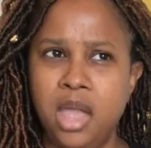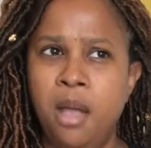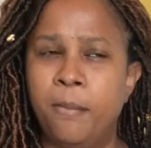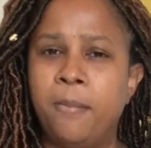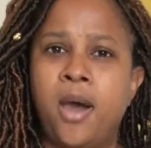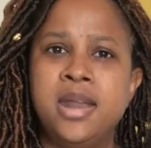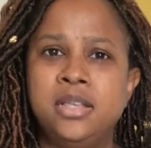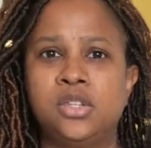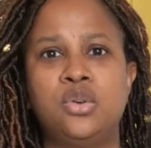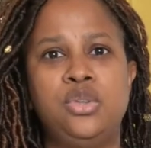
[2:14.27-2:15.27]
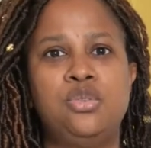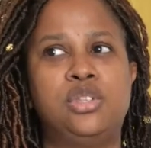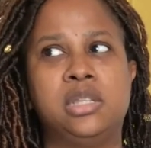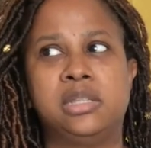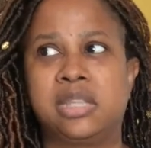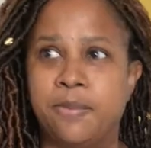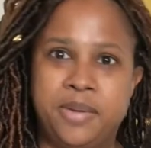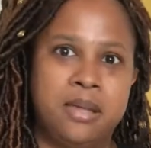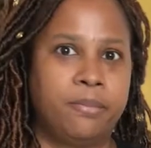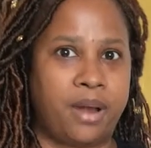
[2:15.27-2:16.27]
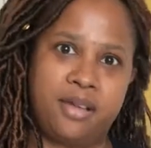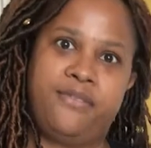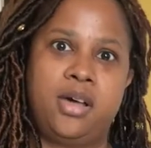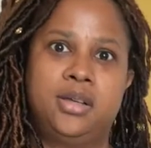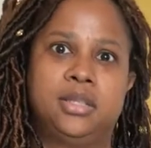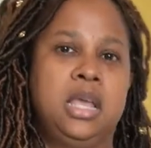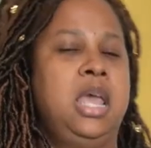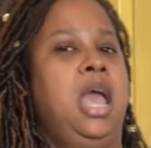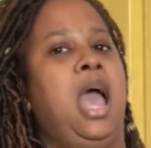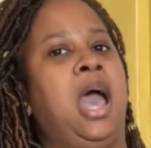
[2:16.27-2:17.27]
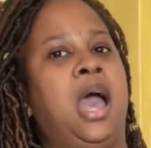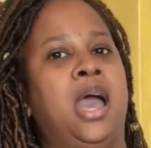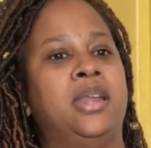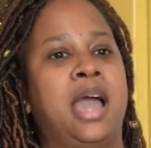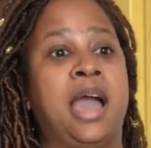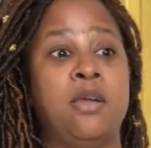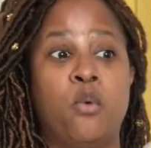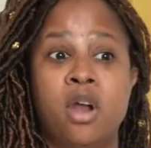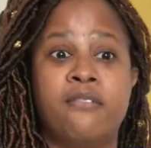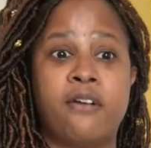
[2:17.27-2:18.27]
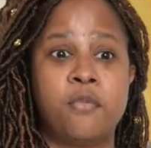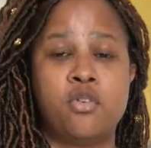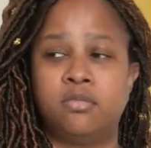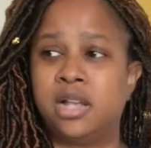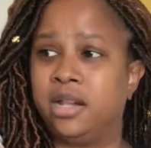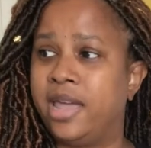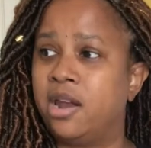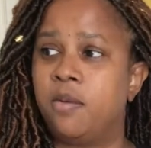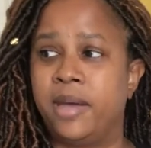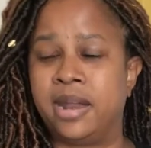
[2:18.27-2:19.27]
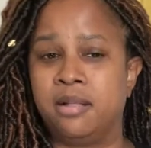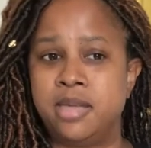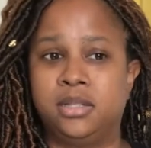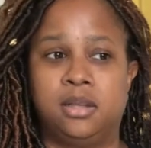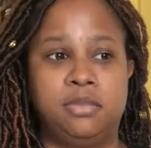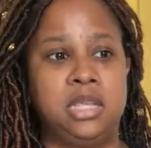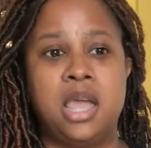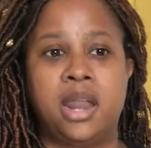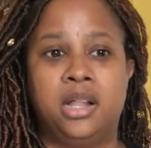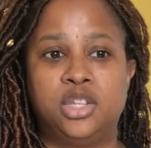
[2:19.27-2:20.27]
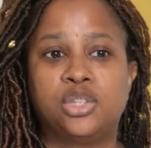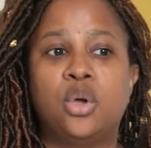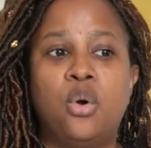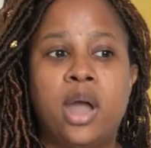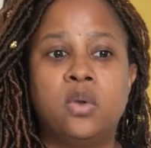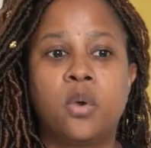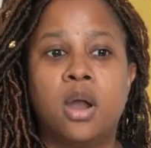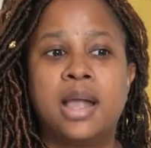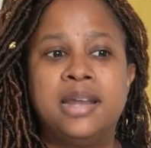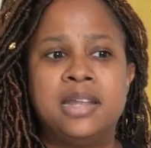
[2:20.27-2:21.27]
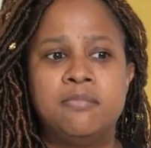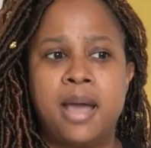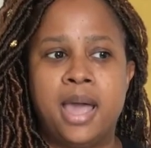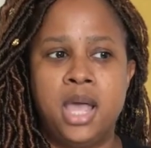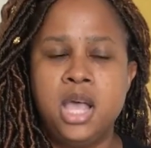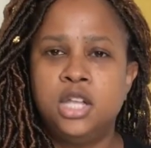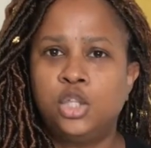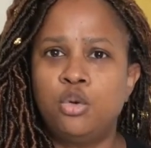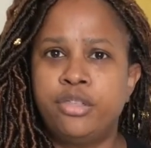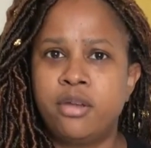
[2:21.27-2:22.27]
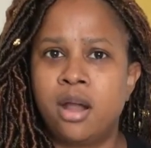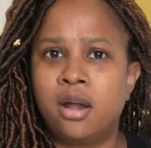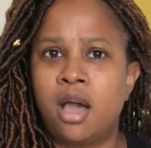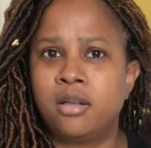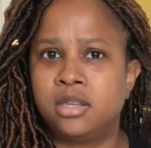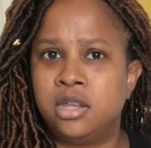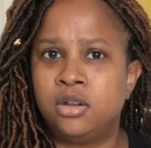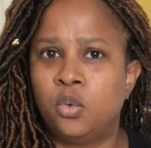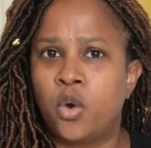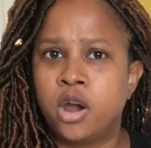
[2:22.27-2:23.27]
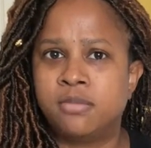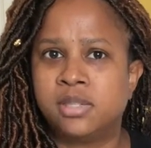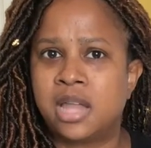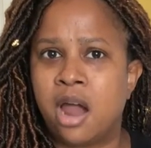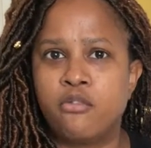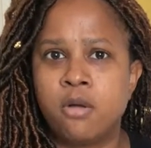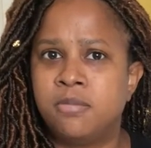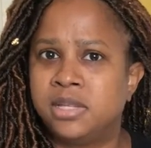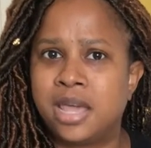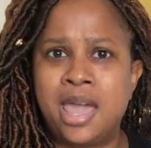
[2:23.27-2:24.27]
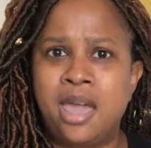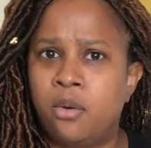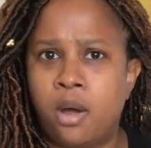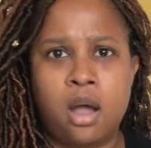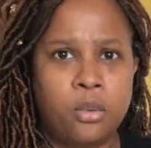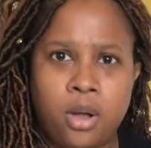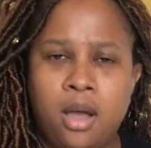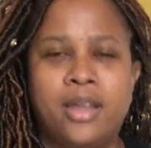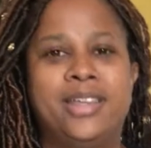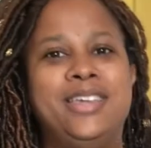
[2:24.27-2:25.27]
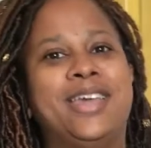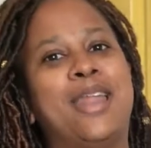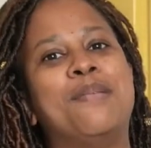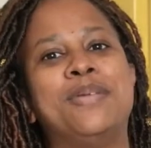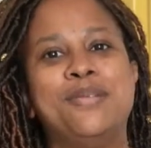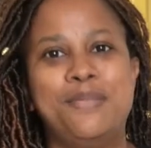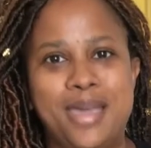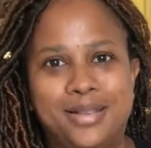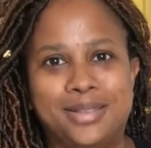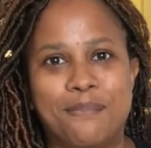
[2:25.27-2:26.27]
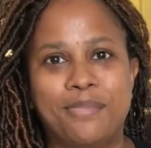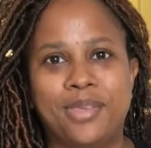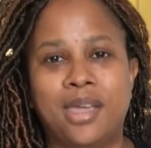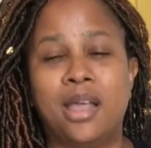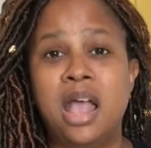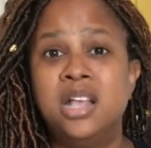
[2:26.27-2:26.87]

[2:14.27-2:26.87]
My body's so used to skipping breakfast, and I work from home, so I'll get up and I'll make some tea and I'll just go and work, and then by 2-3 o'clock, the worms start rumble, say, hey, what go on, and you get up and you make something.